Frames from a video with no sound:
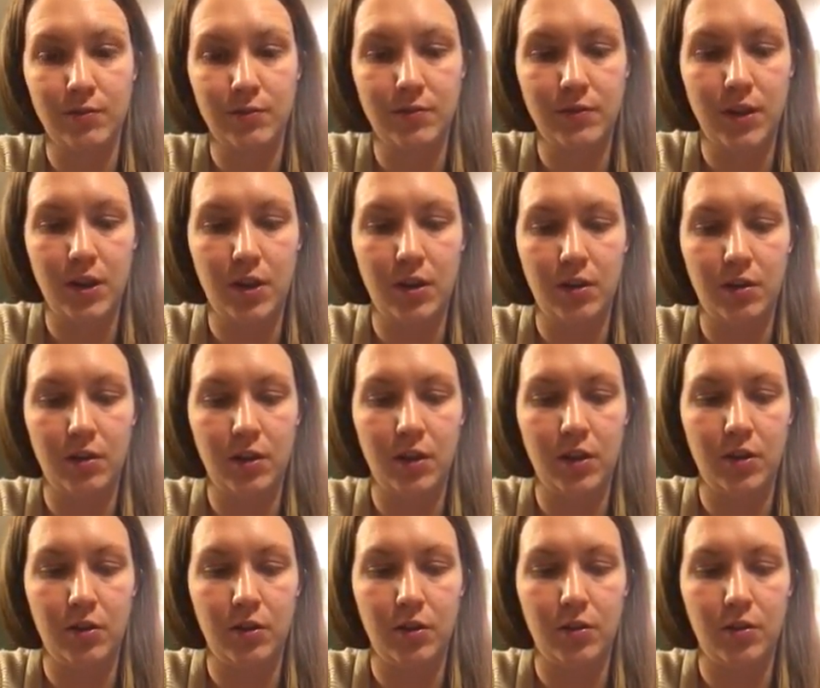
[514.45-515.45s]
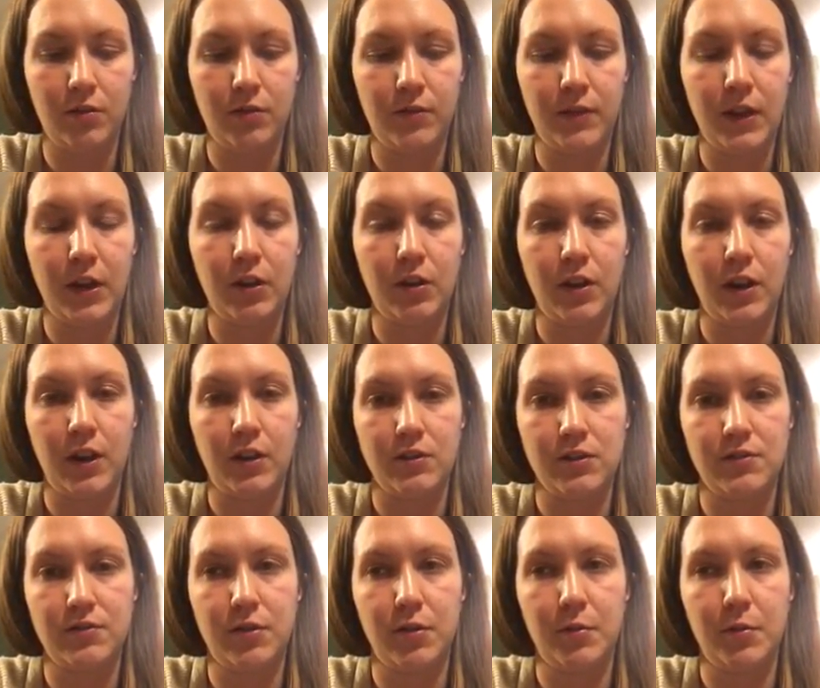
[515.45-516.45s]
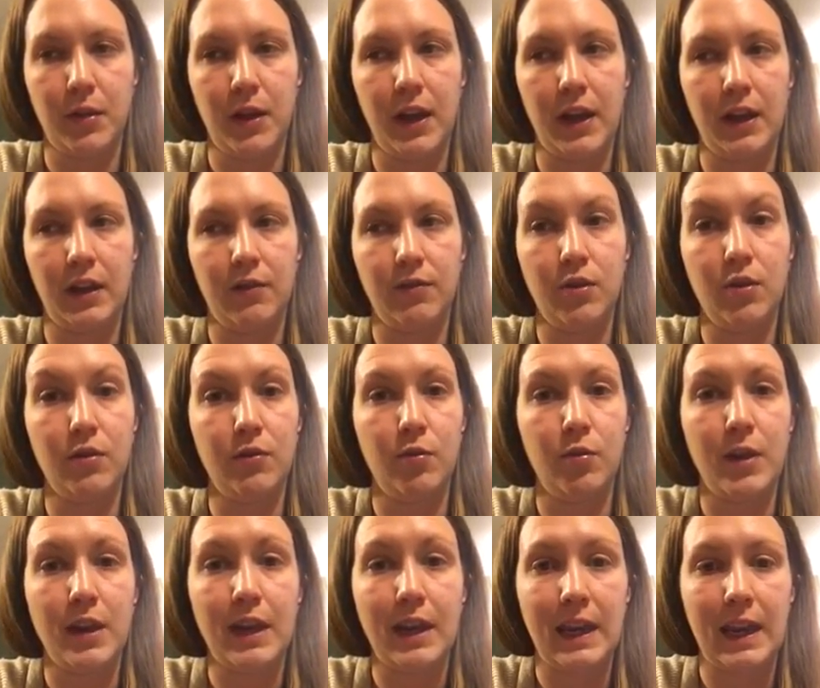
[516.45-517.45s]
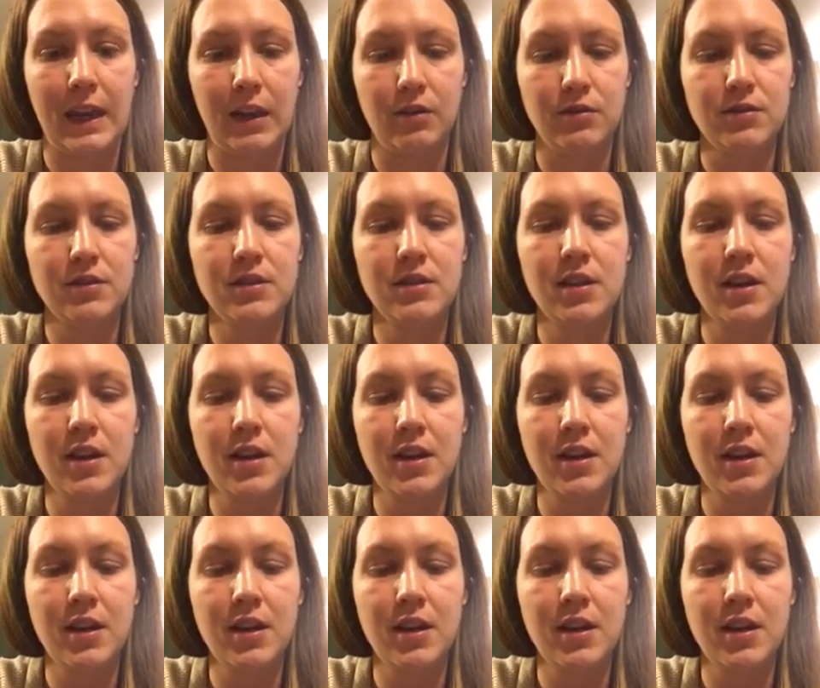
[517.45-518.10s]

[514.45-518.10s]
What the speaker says: fingernails from, like, if you have weak nails,